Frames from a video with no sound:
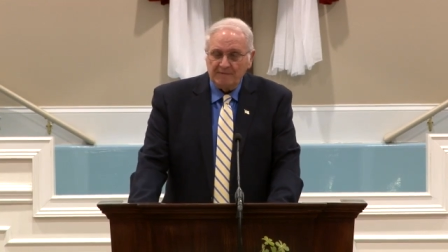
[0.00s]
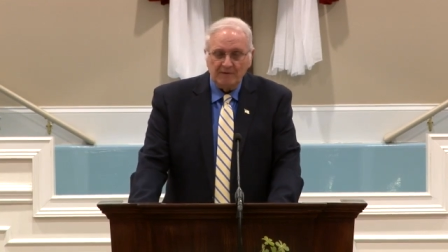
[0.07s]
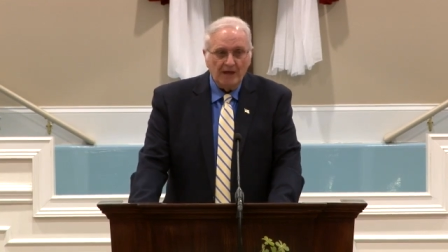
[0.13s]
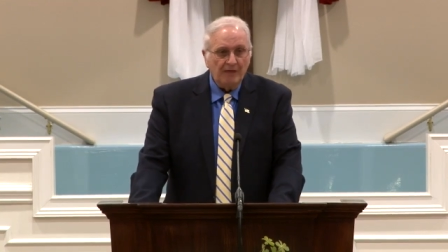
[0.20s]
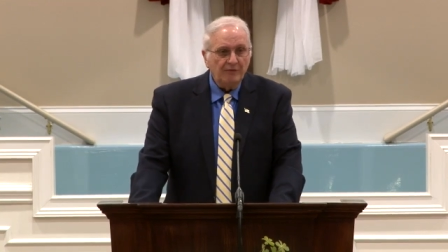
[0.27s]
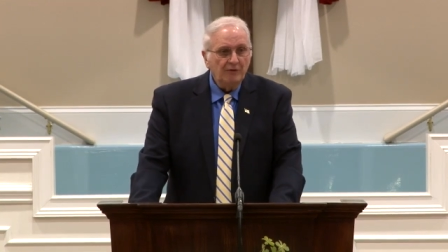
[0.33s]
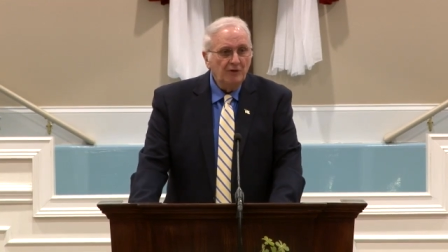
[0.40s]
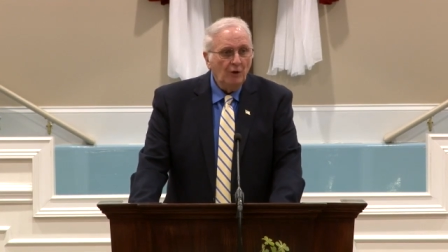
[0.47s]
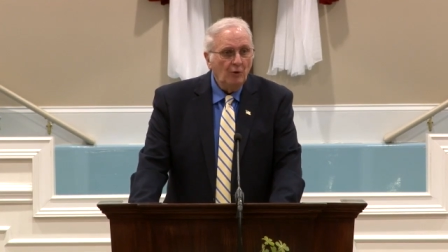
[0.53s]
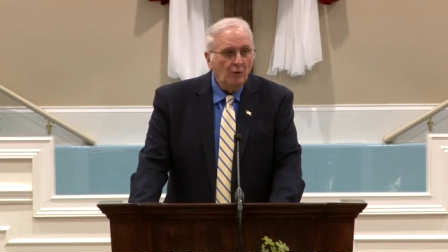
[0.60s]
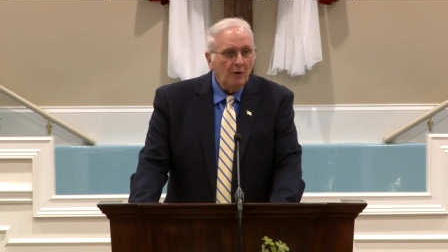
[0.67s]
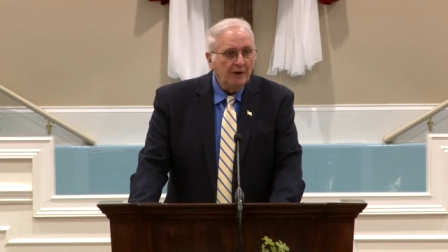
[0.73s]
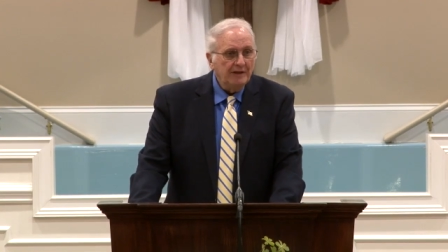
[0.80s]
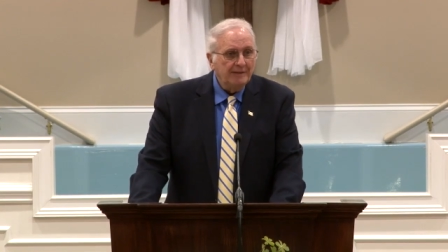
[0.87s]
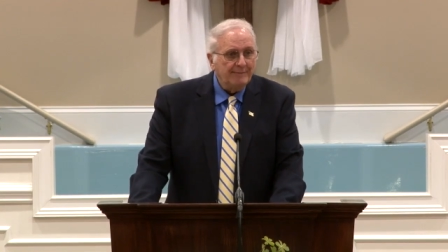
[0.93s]

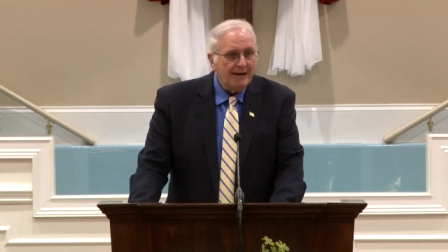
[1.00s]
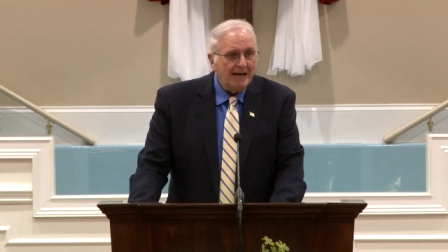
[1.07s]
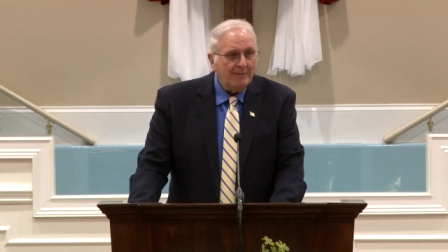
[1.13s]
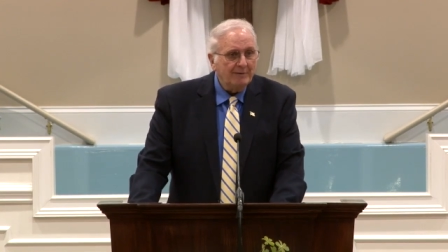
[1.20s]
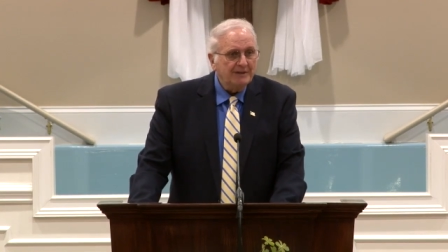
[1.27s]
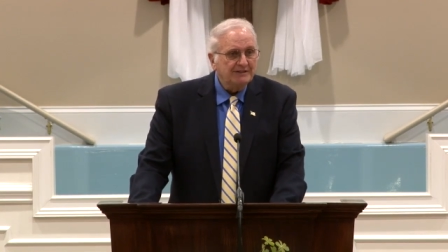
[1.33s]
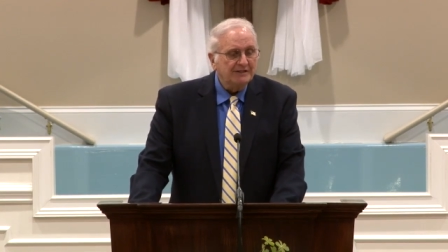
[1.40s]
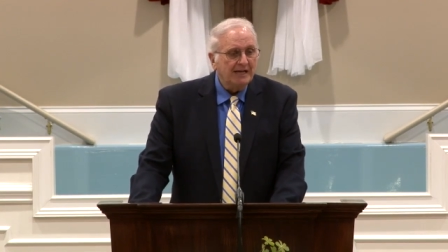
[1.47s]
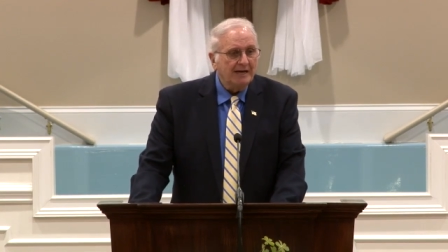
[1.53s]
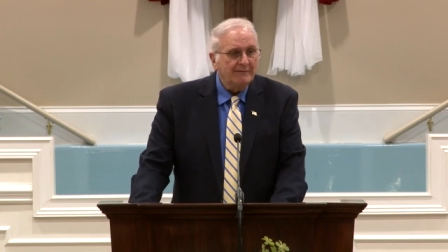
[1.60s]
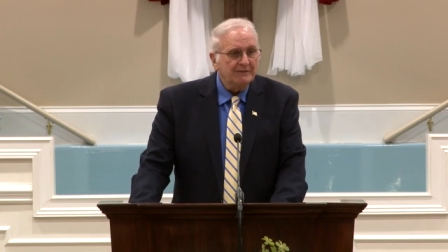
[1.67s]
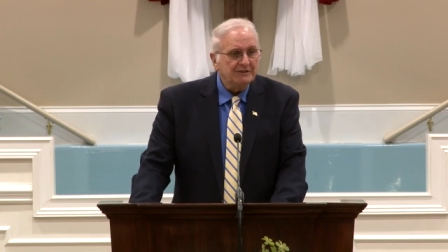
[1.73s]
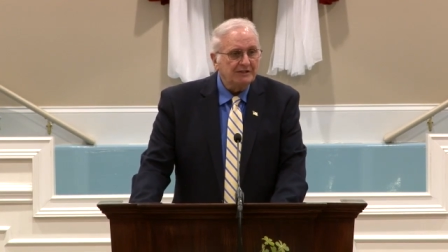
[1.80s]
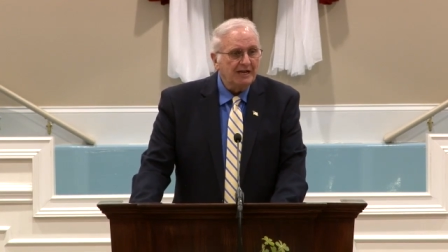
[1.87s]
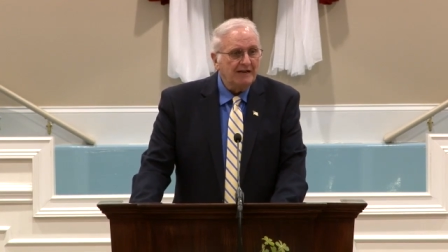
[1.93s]
nowhere in the Bible does it
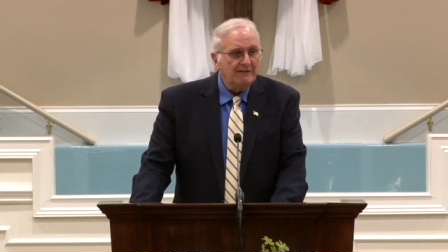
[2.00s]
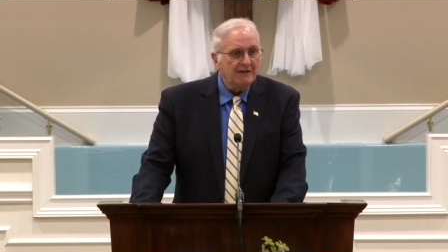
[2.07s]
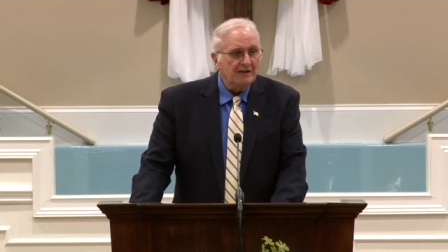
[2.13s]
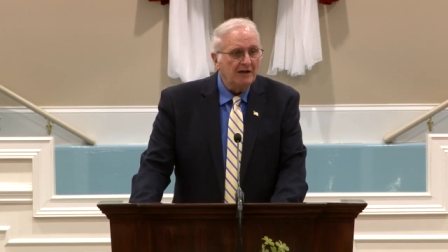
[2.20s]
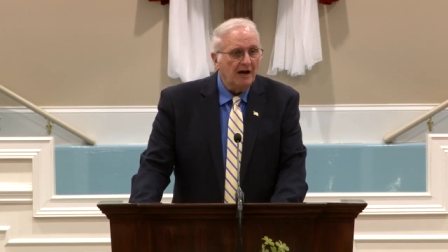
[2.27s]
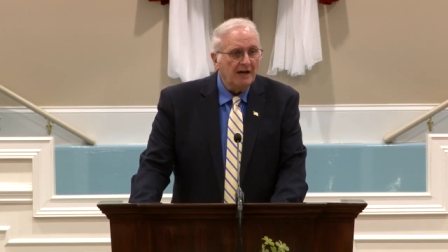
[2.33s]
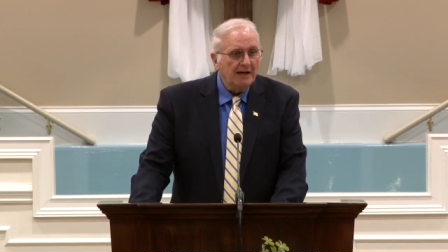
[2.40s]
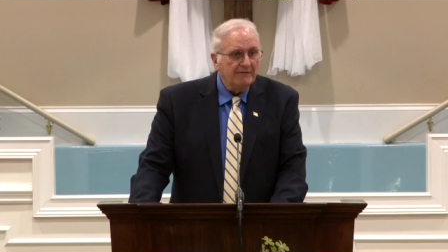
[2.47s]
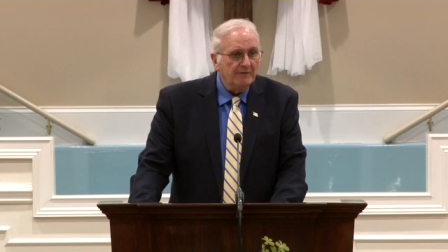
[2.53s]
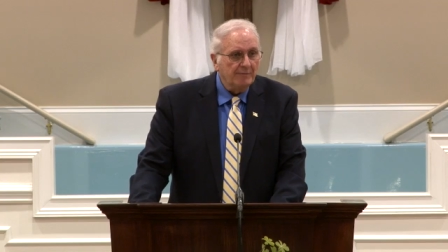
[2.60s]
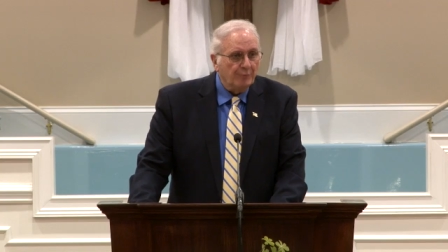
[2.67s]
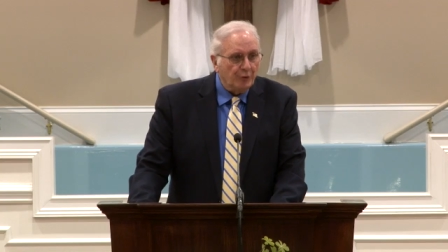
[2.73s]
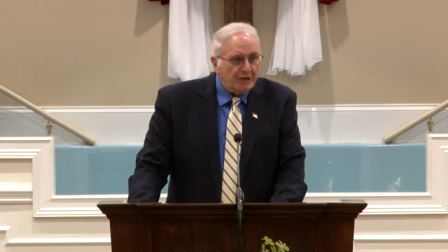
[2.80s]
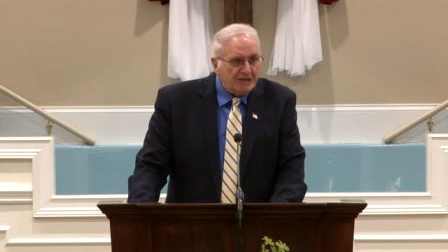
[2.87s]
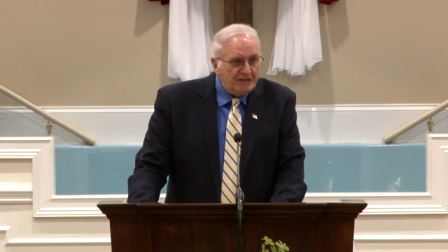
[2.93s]
ever say that God ever
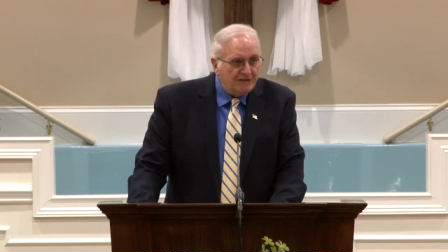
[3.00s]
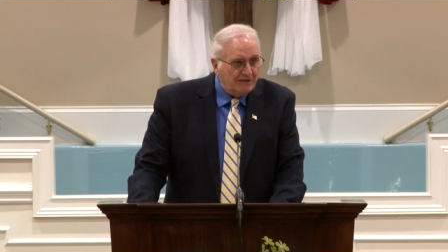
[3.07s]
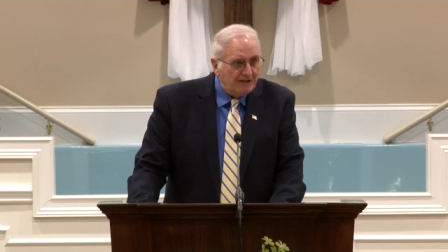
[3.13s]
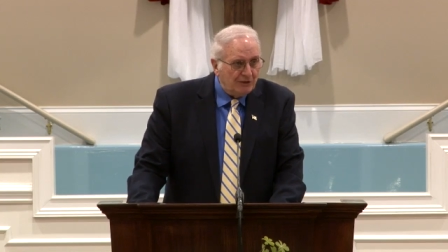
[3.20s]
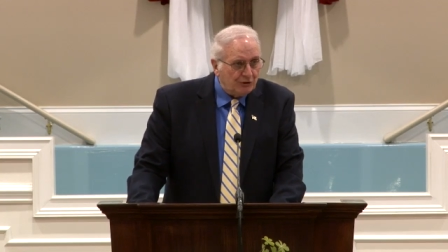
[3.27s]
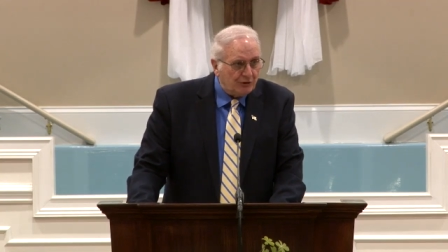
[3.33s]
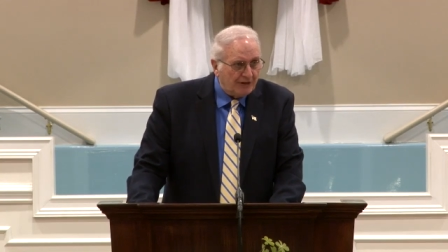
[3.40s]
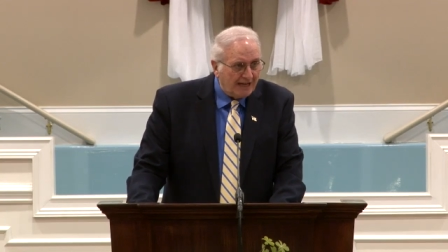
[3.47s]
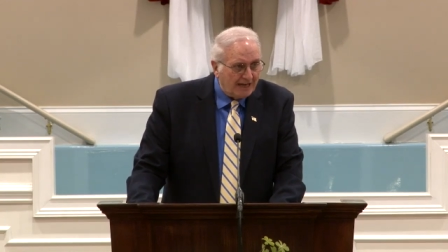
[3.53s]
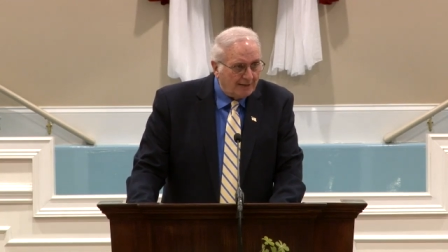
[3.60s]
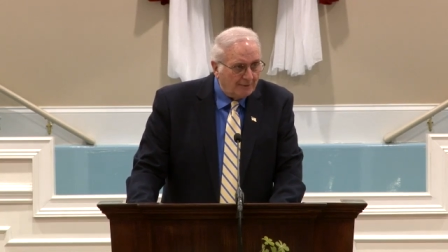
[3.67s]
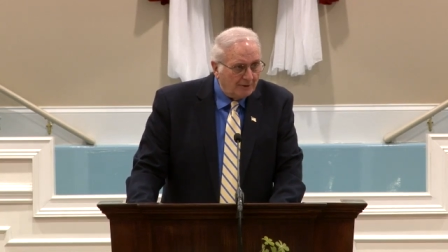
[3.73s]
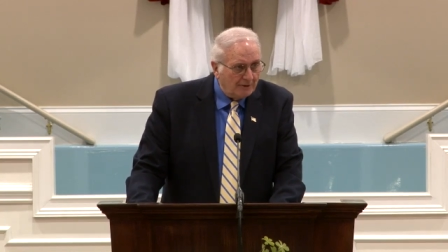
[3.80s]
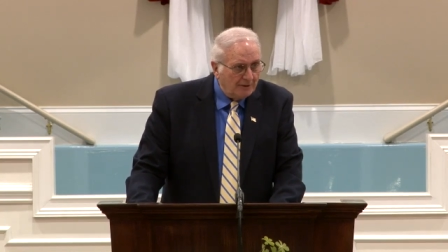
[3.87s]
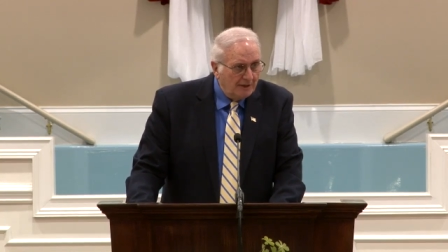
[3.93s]
breathed into an
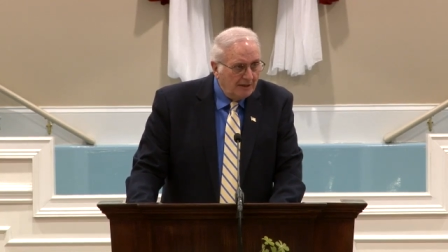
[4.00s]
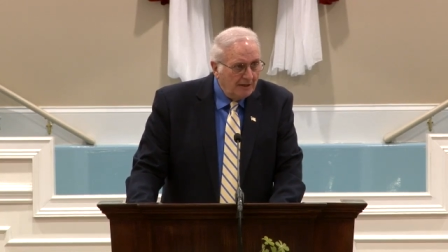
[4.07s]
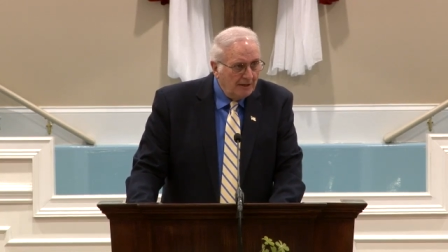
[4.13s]
animal.